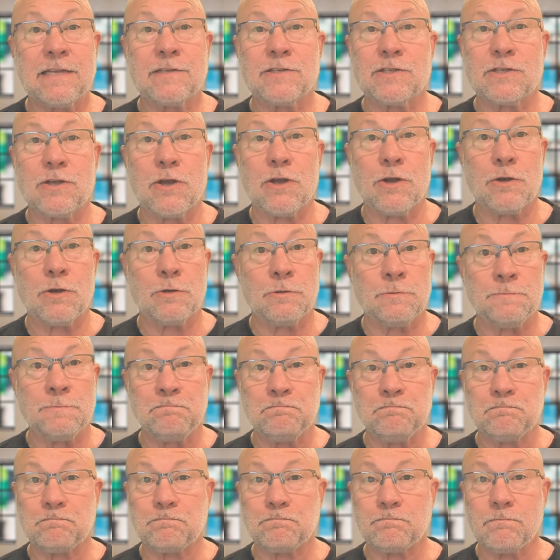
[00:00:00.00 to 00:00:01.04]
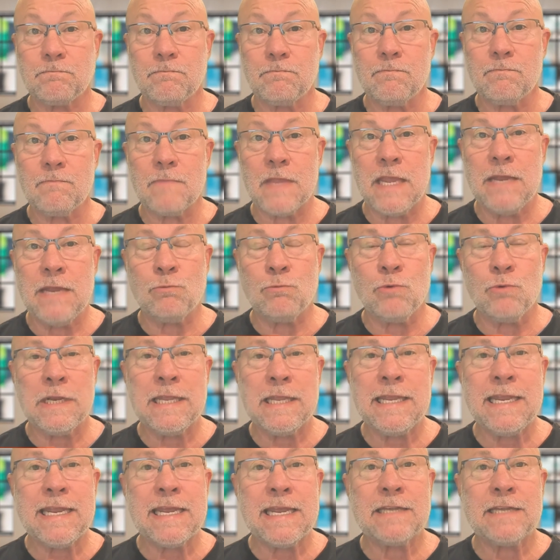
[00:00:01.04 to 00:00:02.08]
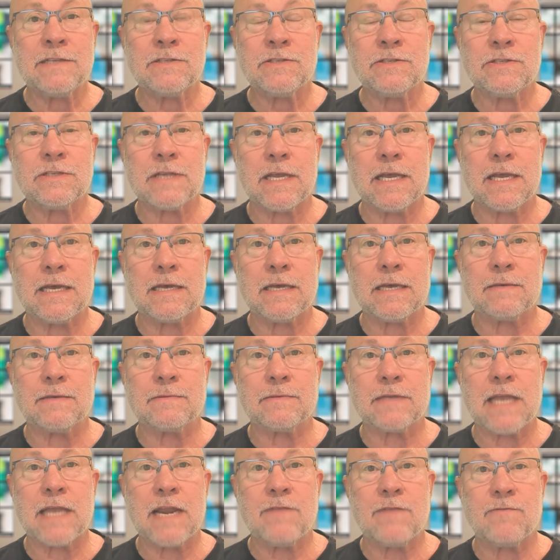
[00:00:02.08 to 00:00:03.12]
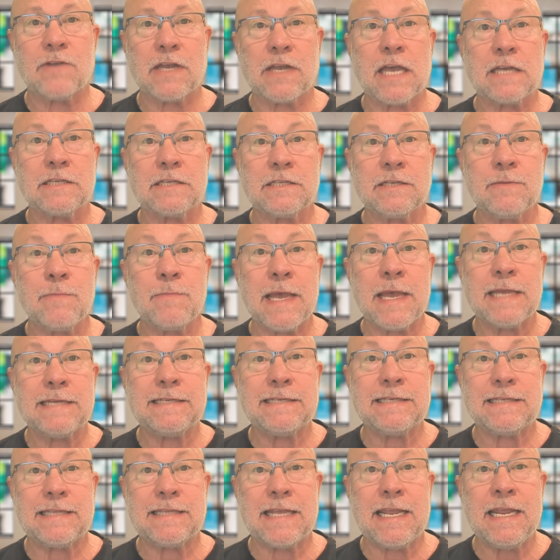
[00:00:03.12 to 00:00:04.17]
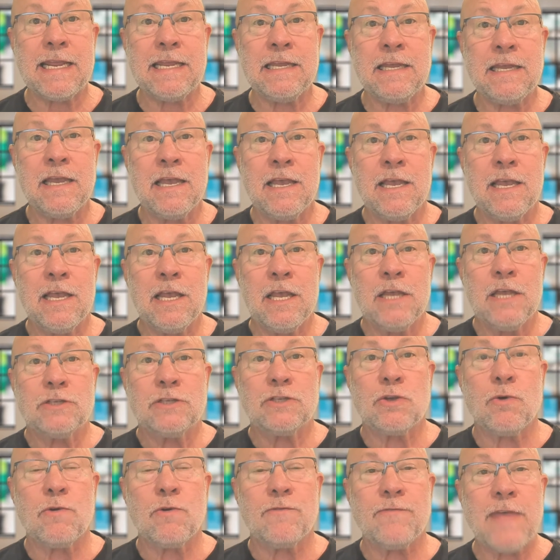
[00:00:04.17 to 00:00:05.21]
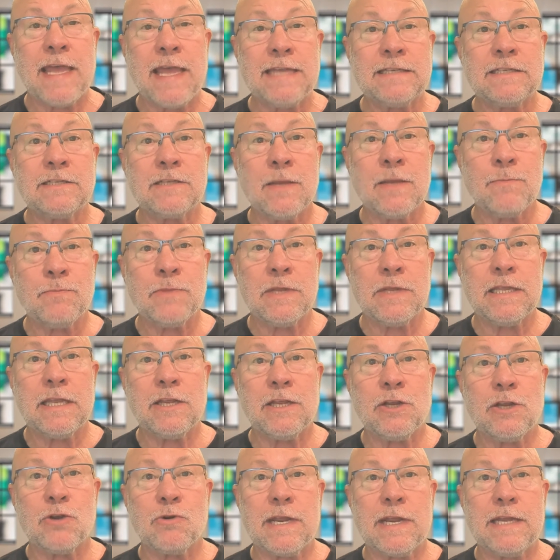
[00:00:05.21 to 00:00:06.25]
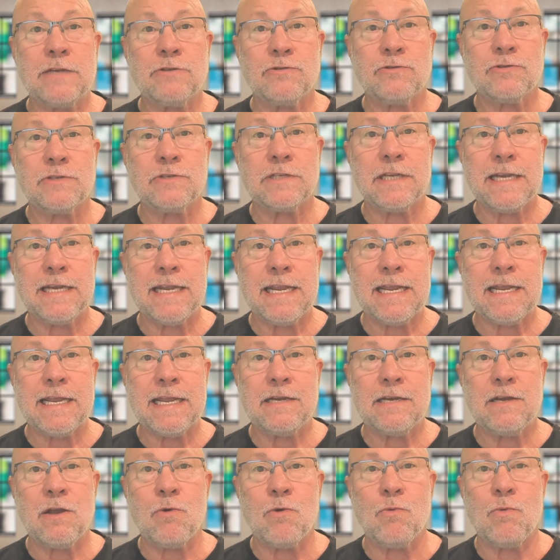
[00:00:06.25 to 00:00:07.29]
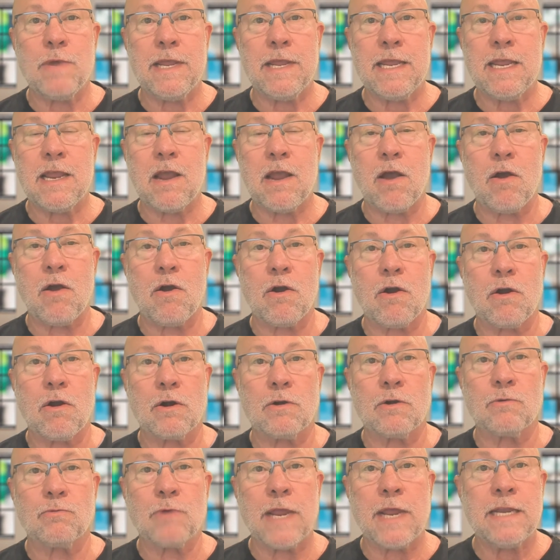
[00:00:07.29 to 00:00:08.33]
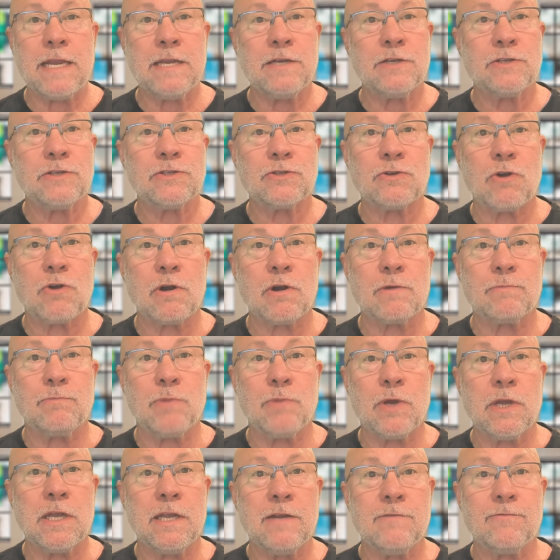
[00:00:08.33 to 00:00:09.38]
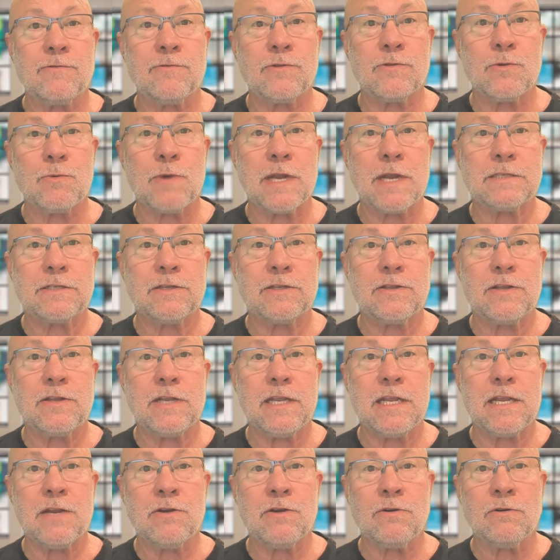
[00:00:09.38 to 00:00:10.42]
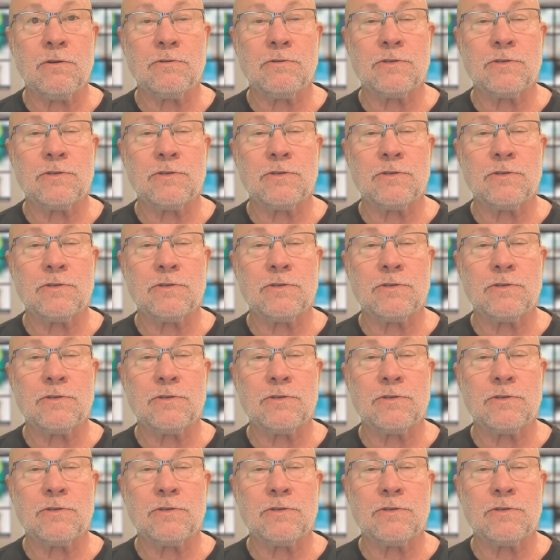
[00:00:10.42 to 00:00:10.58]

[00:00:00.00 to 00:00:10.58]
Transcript: So it really is kind of a customized thing. So if that's something that you're interested in, we are ready to start booking for the rest of the year.